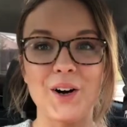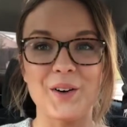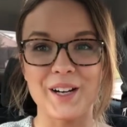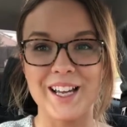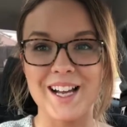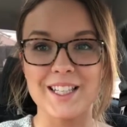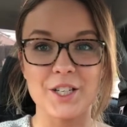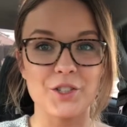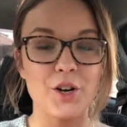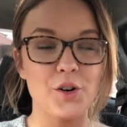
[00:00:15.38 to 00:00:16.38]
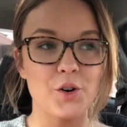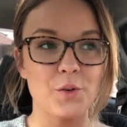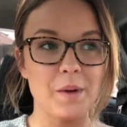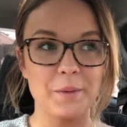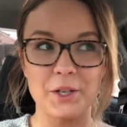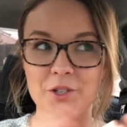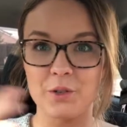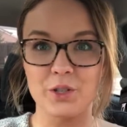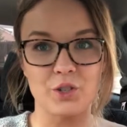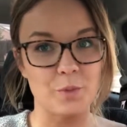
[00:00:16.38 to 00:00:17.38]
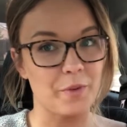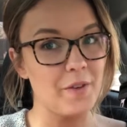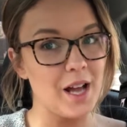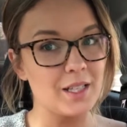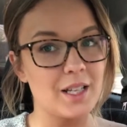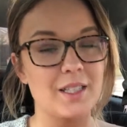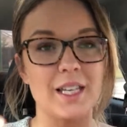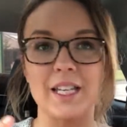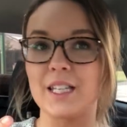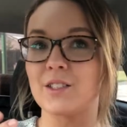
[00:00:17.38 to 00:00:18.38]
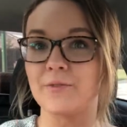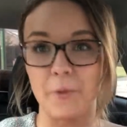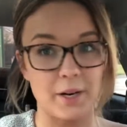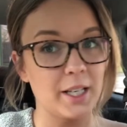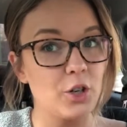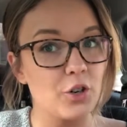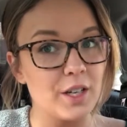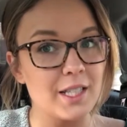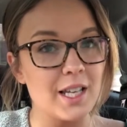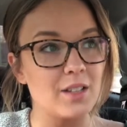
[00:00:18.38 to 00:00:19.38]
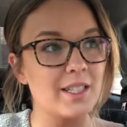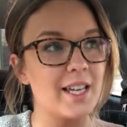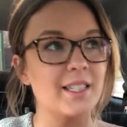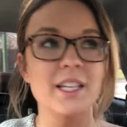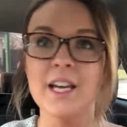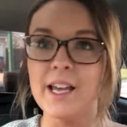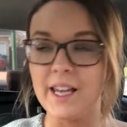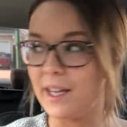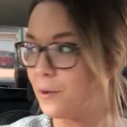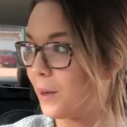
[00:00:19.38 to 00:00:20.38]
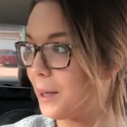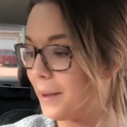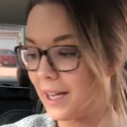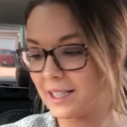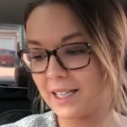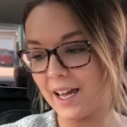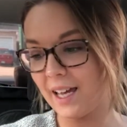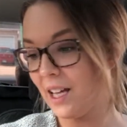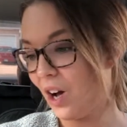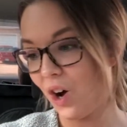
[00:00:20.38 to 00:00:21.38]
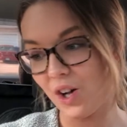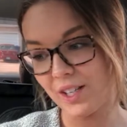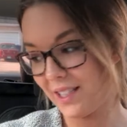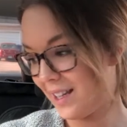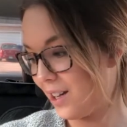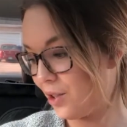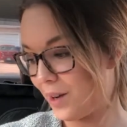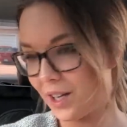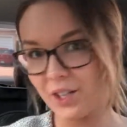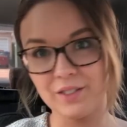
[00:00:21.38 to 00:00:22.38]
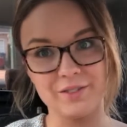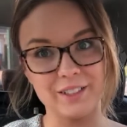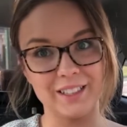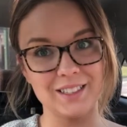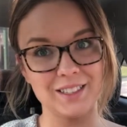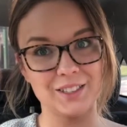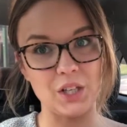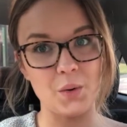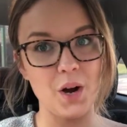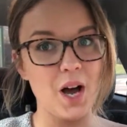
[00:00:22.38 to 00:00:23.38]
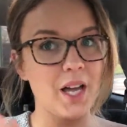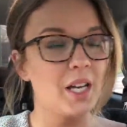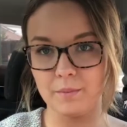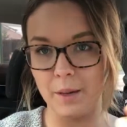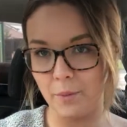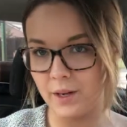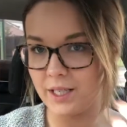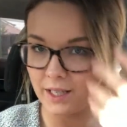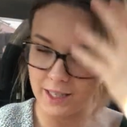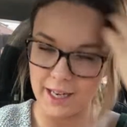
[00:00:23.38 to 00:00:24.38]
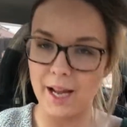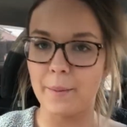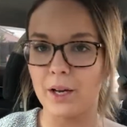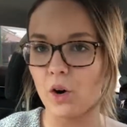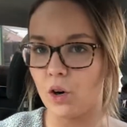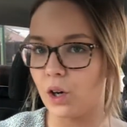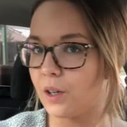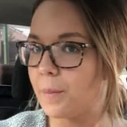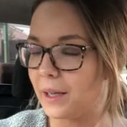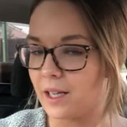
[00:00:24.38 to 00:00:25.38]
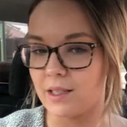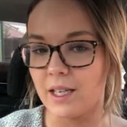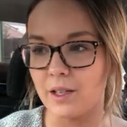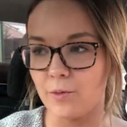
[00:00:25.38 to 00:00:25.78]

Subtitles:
Alrighty guys, I just got home. I'm gonna do this super fast because it is 40 degrees Celsius in Winnipeg today. Hottest day on record, freaking so hot. My point is, I can't have my car on because it